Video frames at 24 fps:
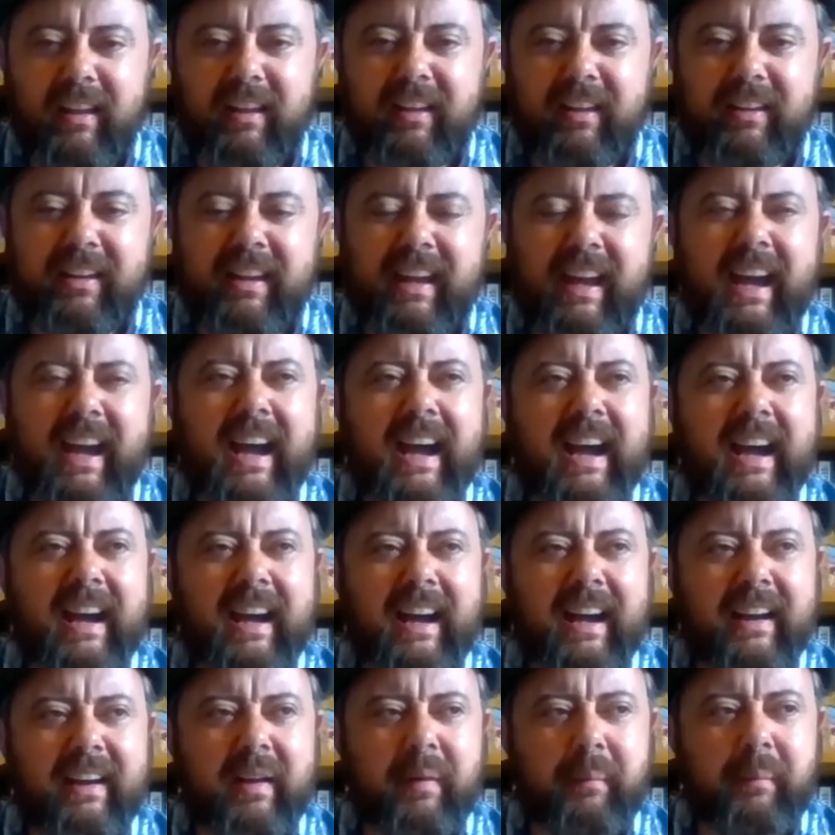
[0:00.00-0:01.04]

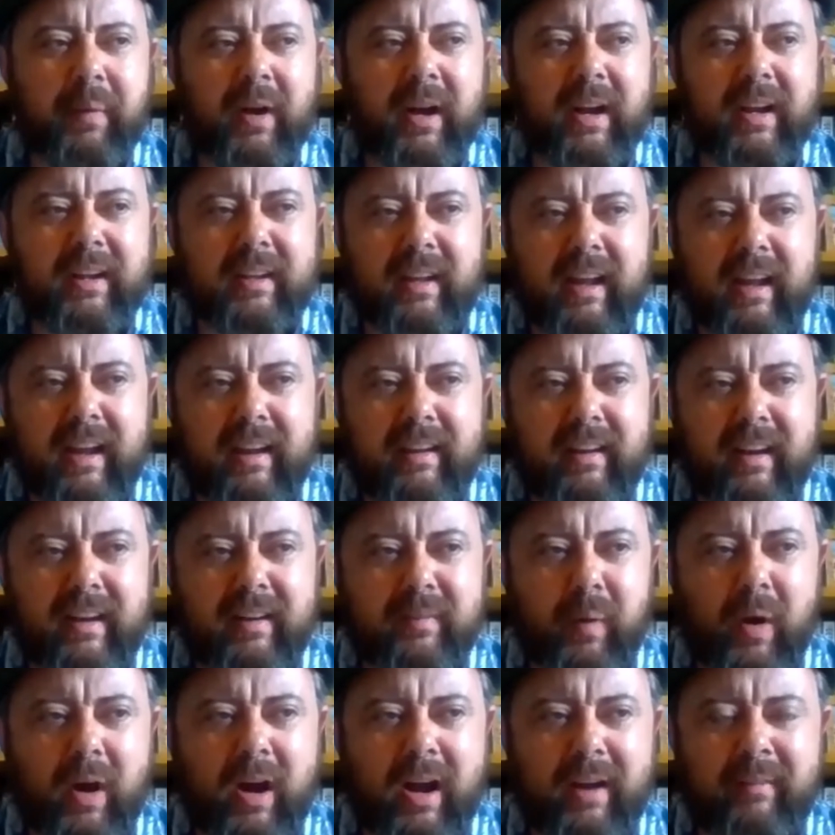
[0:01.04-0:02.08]
Yeah, but I
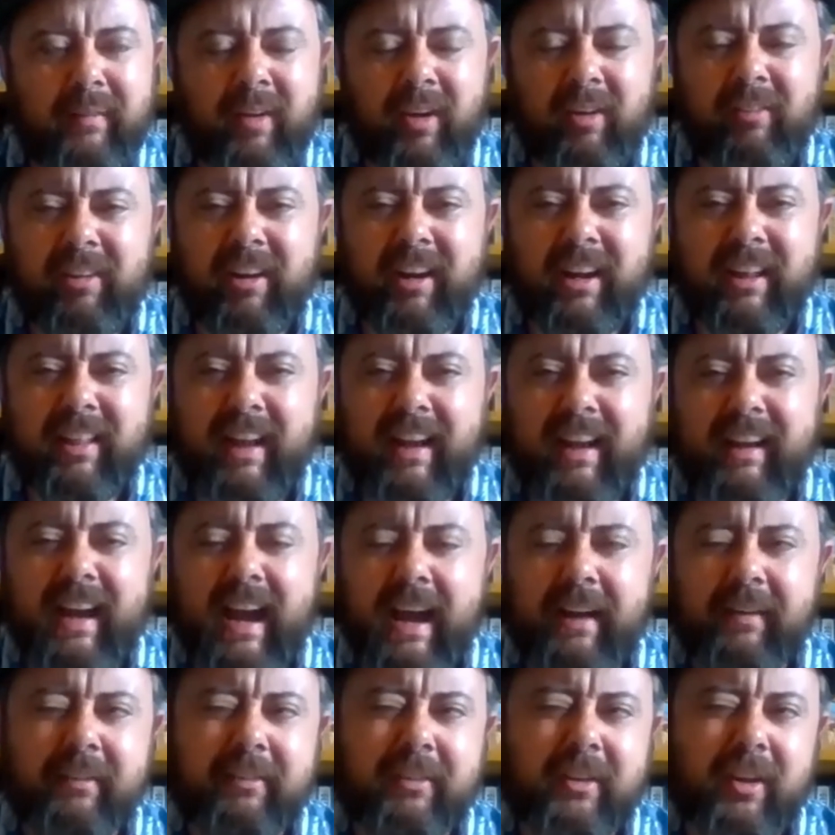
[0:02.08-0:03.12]
suppose I'm not really that
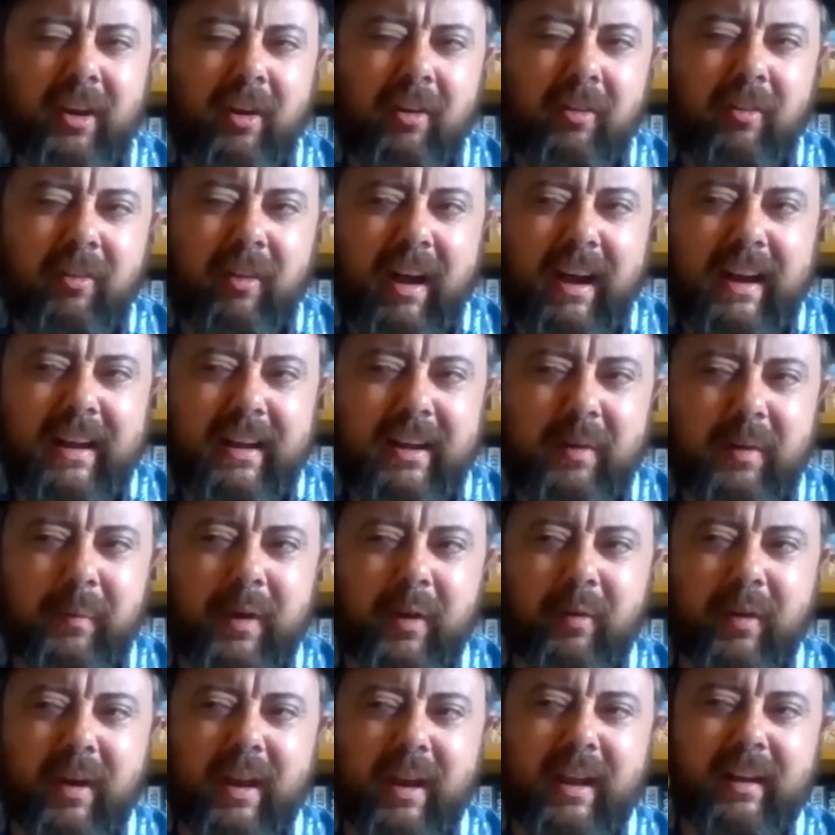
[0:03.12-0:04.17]
kind of sort of writer,
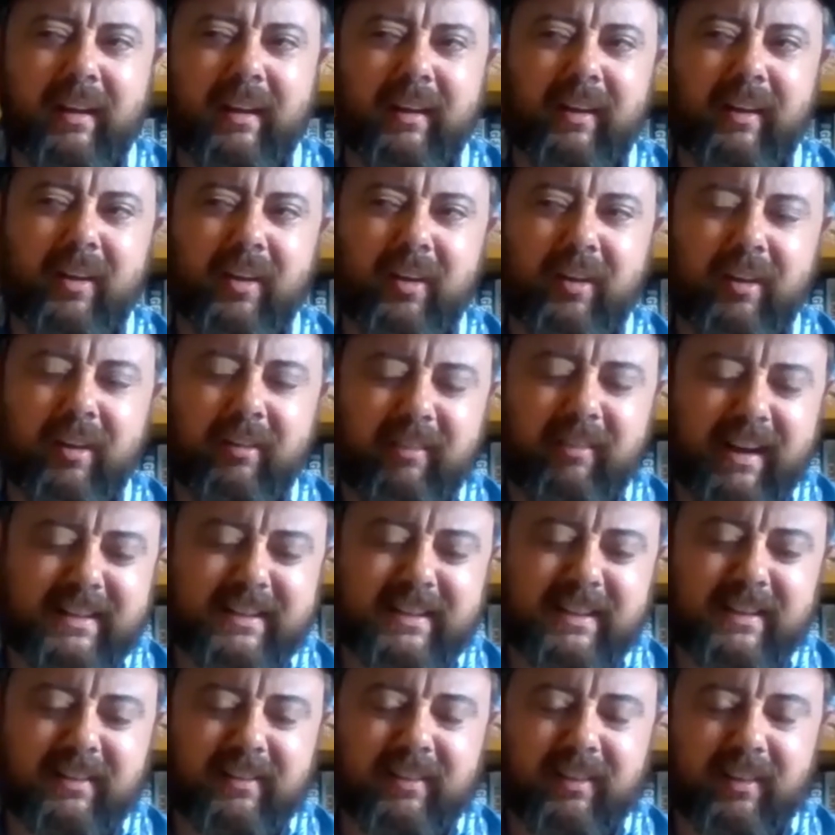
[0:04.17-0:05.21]
me, where you're
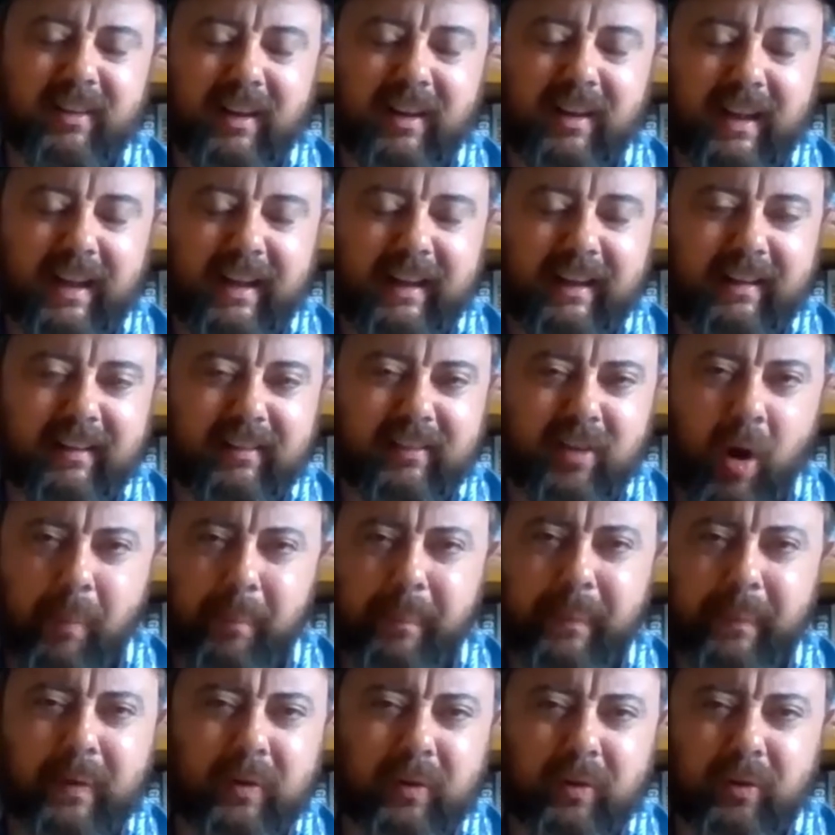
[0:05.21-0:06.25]
writing like a
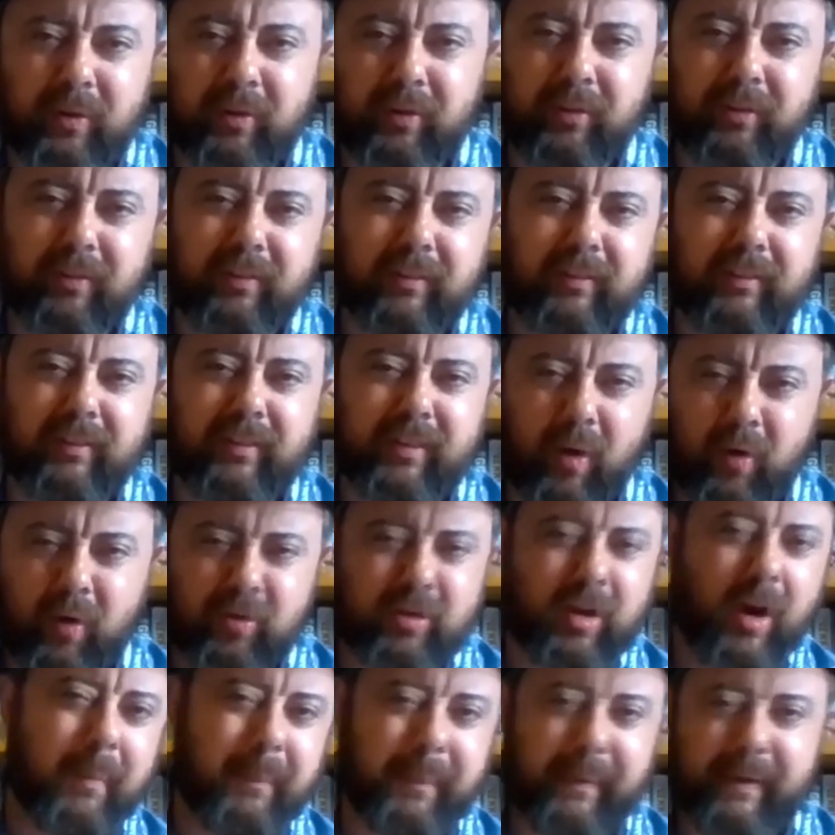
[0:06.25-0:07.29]
topical
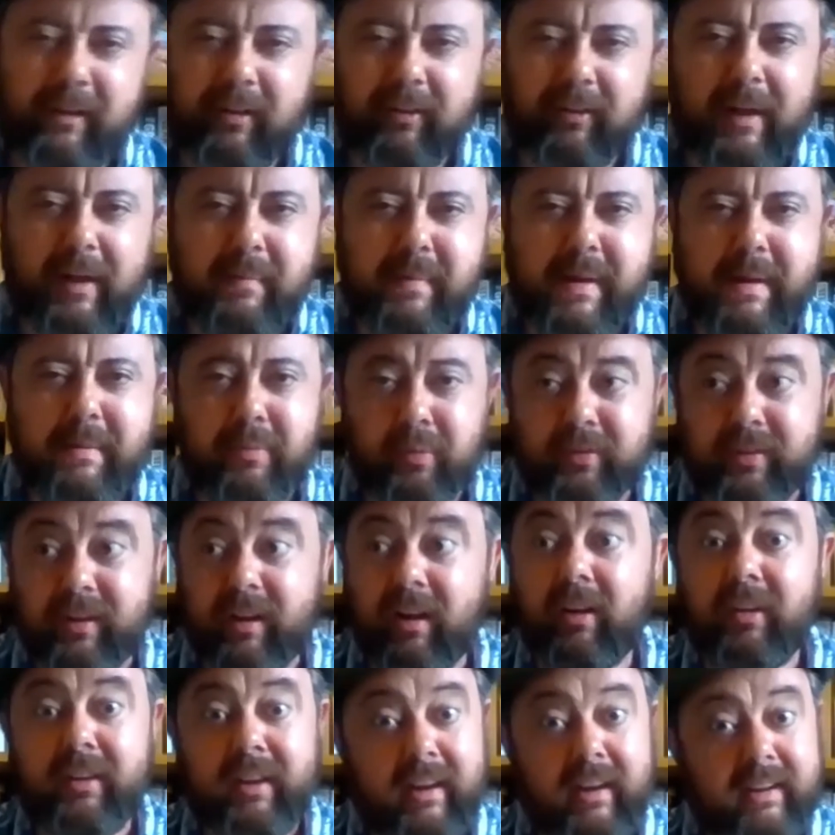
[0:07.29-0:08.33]
that people say,
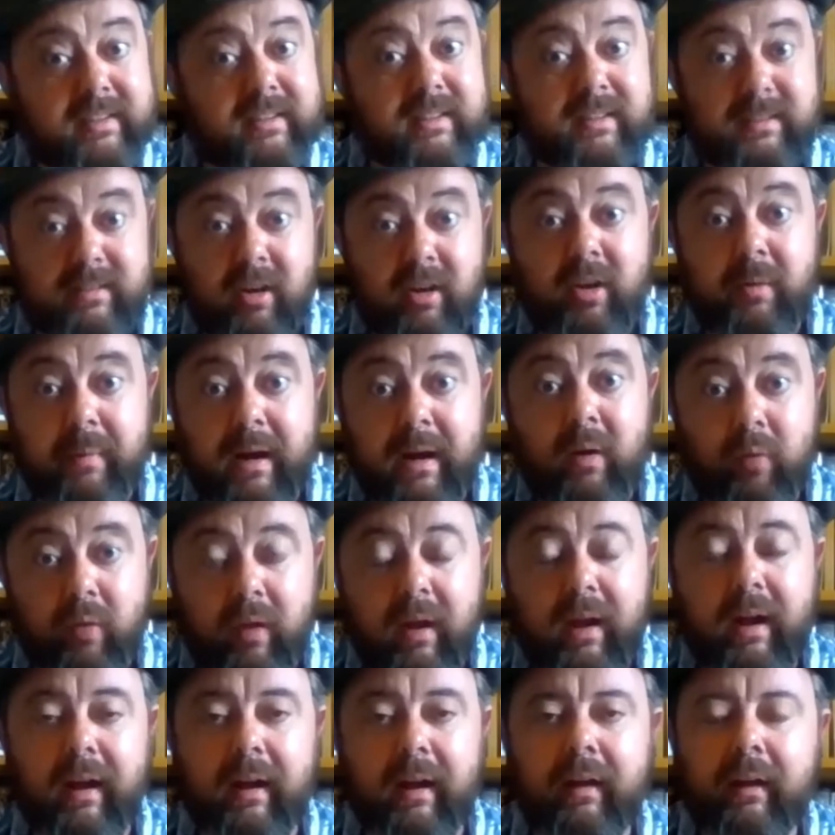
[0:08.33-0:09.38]
oh yes, he's on about
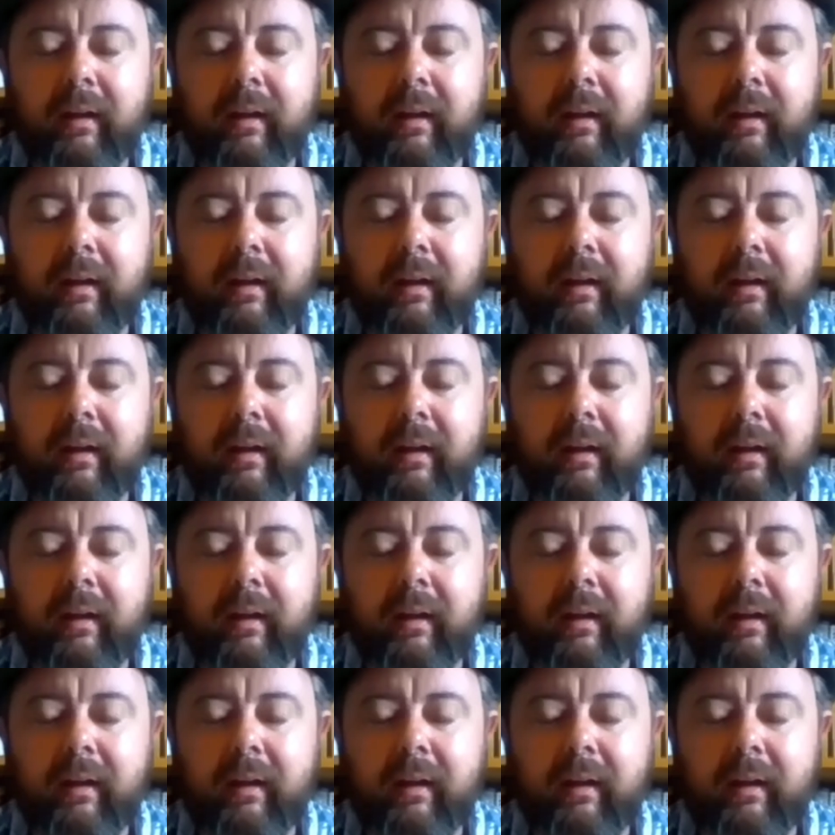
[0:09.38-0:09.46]
that.